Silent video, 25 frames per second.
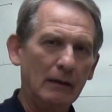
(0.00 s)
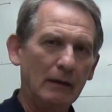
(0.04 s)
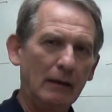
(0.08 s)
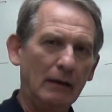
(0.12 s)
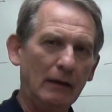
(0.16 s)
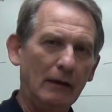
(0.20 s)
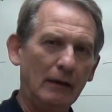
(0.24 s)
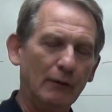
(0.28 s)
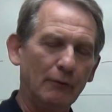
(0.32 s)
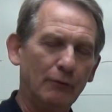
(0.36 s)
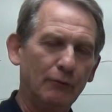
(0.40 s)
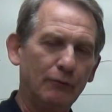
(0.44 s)

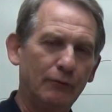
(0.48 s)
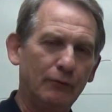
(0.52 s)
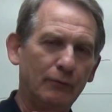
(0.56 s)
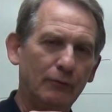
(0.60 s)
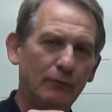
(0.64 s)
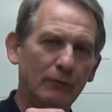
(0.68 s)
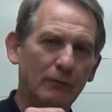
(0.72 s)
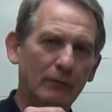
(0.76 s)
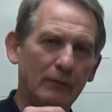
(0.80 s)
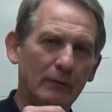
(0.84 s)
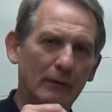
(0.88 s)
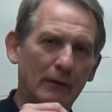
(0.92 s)
If
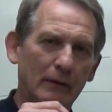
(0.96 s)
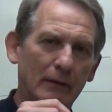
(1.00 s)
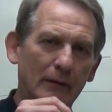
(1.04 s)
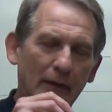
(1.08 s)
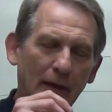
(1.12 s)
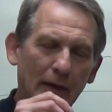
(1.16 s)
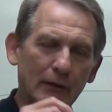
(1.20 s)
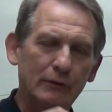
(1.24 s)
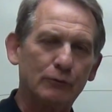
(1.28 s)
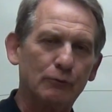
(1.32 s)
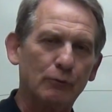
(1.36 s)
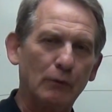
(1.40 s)
the
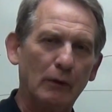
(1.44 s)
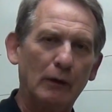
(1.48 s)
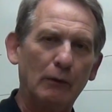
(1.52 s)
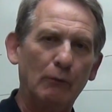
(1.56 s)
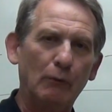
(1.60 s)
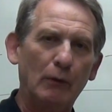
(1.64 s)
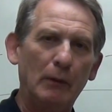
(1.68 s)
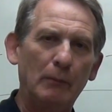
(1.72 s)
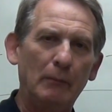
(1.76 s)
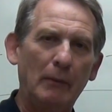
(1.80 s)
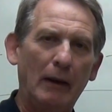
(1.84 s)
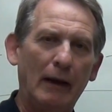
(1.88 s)
next ring
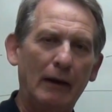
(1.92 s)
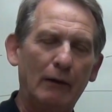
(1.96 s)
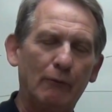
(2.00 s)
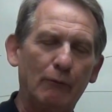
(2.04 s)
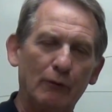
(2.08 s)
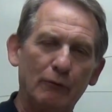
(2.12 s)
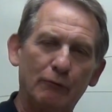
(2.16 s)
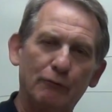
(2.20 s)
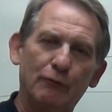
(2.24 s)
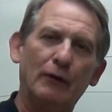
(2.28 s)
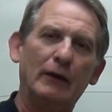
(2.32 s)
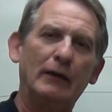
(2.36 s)
we make,
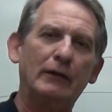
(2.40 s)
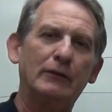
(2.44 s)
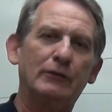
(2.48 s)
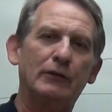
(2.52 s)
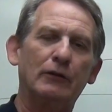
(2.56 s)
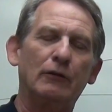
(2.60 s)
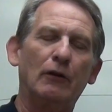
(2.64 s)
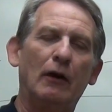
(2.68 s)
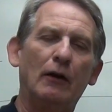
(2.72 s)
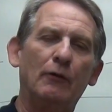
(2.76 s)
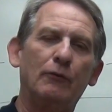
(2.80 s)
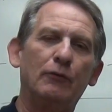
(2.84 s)
we face
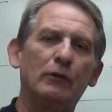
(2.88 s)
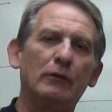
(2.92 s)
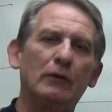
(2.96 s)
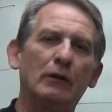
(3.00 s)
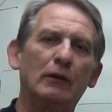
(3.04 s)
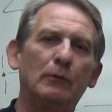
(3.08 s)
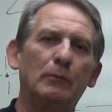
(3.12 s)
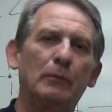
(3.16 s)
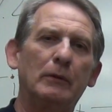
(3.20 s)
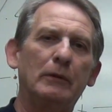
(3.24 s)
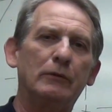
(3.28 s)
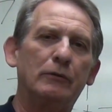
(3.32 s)
it off a
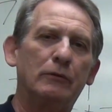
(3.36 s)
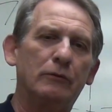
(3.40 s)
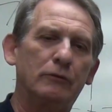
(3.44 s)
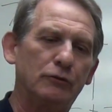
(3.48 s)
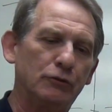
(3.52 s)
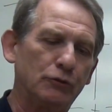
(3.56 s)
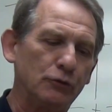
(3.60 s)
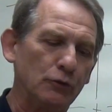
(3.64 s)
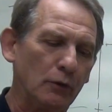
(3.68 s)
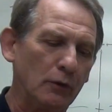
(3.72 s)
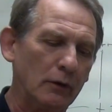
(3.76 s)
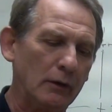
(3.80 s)
little bit
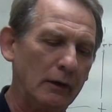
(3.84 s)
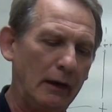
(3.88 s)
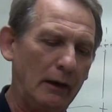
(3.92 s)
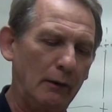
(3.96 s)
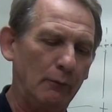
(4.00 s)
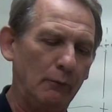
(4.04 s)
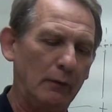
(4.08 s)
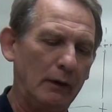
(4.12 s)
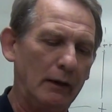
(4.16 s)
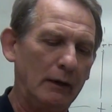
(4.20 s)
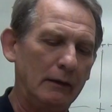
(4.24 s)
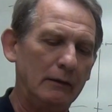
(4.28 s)
short
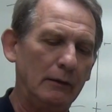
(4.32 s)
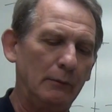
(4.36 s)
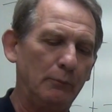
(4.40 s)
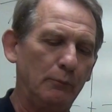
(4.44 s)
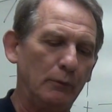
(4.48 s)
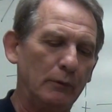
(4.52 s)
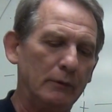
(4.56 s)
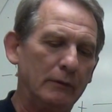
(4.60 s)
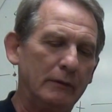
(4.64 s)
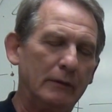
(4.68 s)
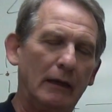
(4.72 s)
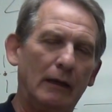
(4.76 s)
and we end up
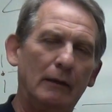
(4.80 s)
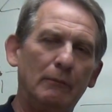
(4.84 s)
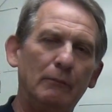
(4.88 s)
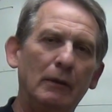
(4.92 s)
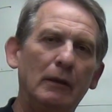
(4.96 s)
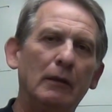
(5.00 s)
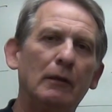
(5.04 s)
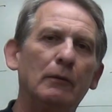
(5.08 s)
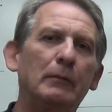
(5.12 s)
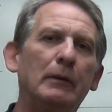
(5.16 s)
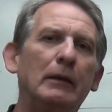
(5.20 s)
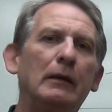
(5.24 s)
with 10
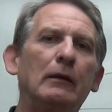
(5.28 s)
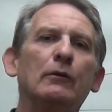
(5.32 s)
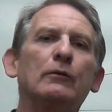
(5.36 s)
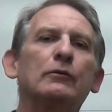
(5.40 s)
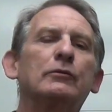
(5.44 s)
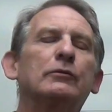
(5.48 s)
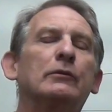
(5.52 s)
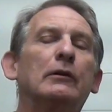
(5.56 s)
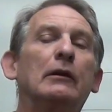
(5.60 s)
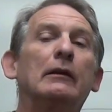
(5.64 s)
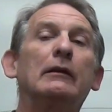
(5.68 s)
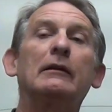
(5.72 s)

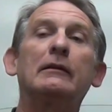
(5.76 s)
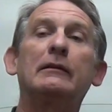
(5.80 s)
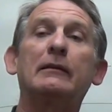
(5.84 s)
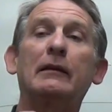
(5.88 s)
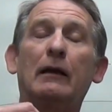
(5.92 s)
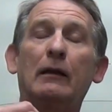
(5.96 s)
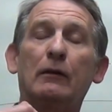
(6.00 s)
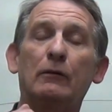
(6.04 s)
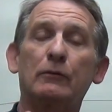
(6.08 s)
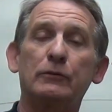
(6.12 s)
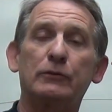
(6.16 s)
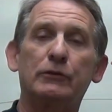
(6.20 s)
millimeters, then the
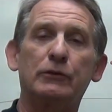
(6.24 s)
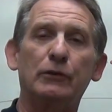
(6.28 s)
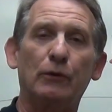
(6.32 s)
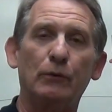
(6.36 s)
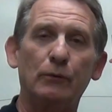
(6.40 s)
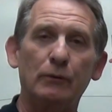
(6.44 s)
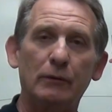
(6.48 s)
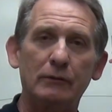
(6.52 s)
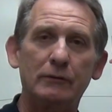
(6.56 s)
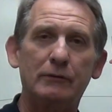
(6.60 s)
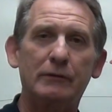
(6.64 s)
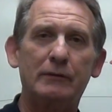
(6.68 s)
tolerance
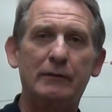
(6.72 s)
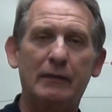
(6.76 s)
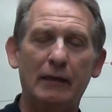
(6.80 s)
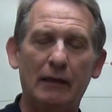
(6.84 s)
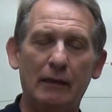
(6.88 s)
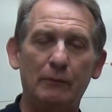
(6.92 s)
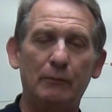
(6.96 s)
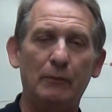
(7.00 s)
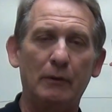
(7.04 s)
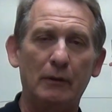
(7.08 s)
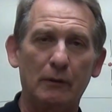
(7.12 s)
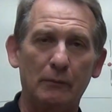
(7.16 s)
zone is
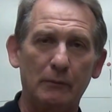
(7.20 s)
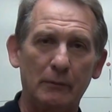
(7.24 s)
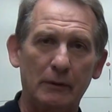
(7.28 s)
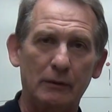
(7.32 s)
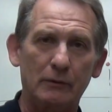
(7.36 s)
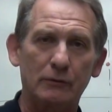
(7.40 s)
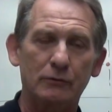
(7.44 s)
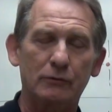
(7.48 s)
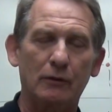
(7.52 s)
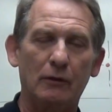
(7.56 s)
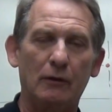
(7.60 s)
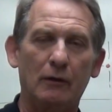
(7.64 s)
10
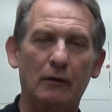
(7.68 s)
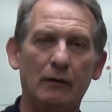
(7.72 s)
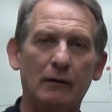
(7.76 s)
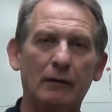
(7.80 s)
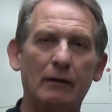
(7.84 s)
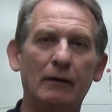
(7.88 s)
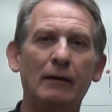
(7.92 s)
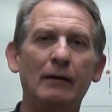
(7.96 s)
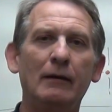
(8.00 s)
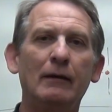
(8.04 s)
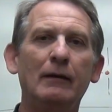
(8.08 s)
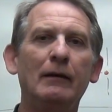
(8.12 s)
millimeters long.
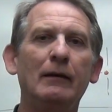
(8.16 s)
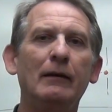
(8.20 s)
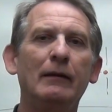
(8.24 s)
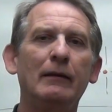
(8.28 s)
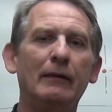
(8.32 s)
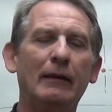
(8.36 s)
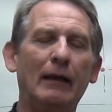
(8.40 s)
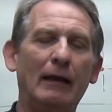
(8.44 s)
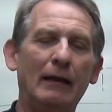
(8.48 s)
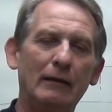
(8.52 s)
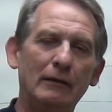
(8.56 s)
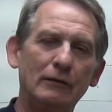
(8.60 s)

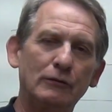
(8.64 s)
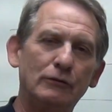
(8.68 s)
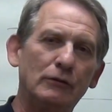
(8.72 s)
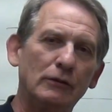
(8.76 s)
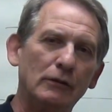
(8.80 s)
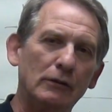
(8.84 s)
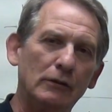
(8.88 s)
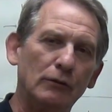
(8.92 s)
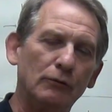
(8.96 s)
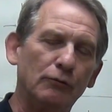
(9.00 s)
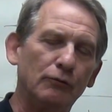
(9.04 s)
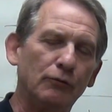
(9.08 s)
That is
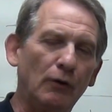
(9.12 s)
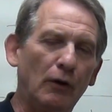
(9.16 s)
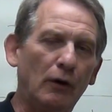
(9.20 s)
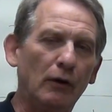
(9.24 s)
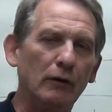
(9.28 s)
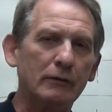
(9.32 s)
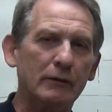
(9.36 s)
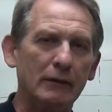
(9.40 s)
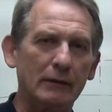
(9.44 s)
the default.